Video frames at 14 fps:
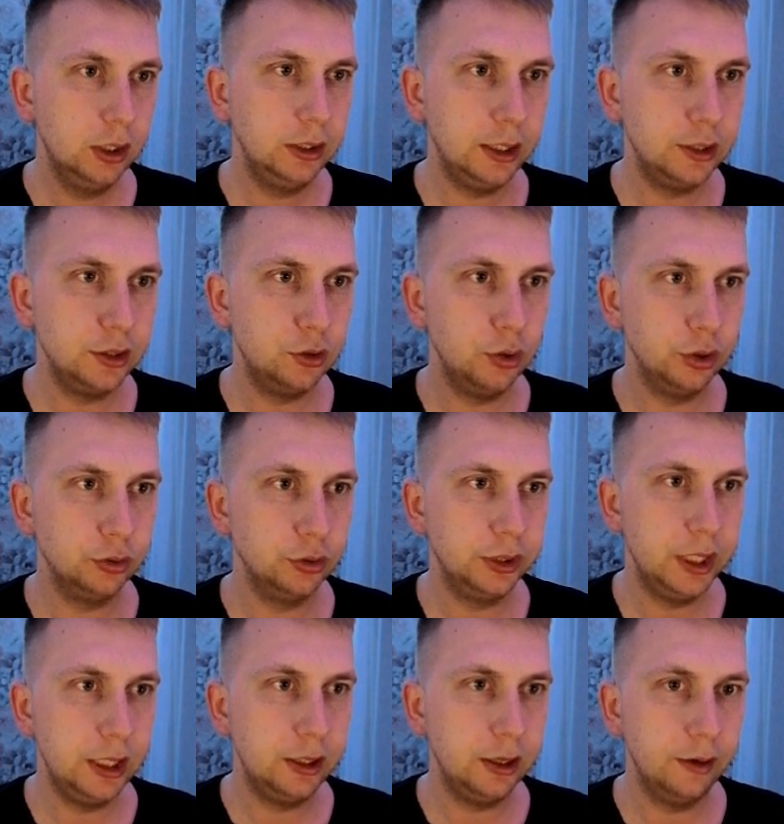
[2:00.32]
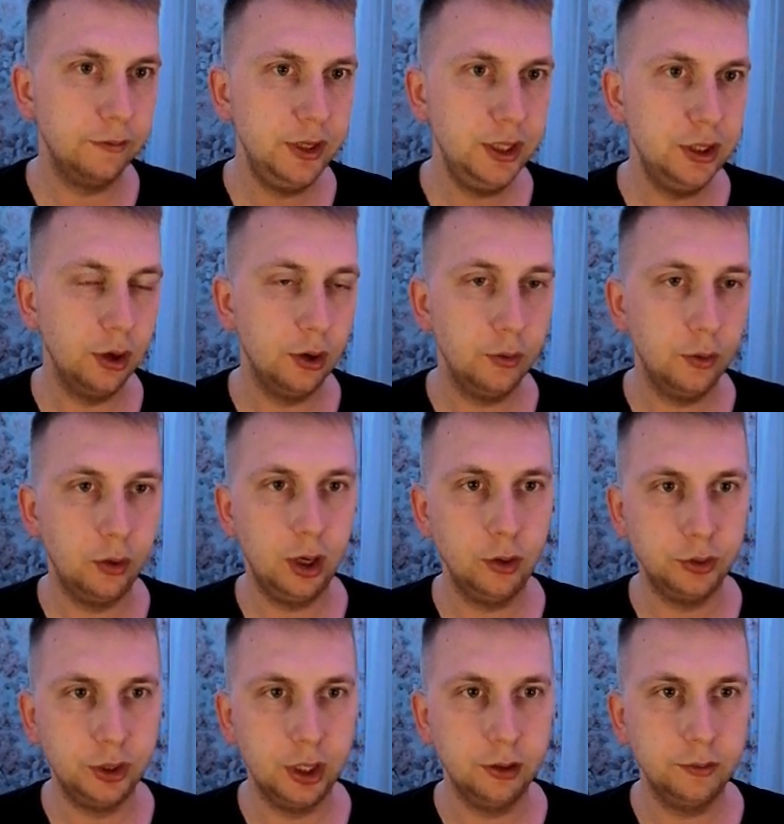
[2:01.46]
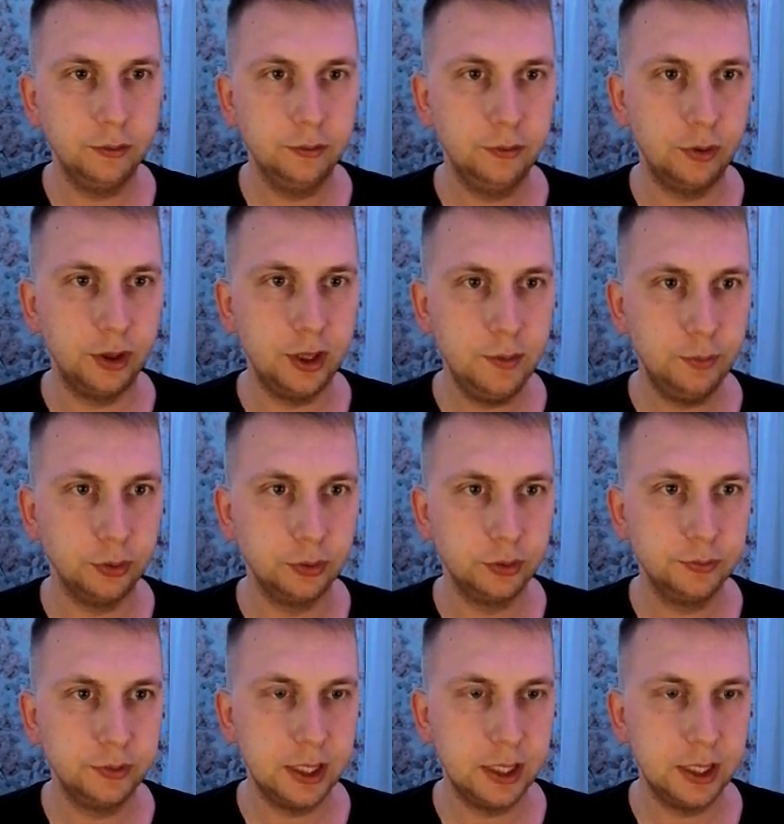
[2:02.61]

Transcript: that is going to take a video or audio for input,